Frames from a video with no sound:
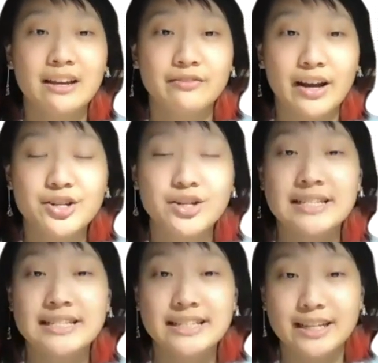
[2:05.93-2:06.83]
founder
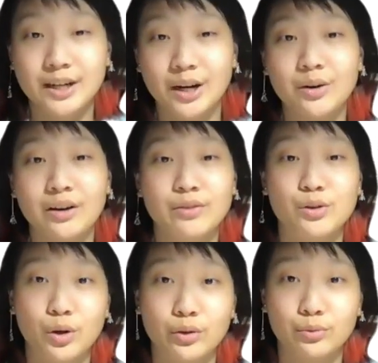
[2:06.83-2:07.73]
and CEO of The
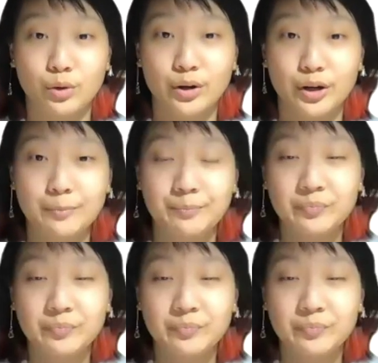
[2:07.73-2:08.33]
Growth Warrior.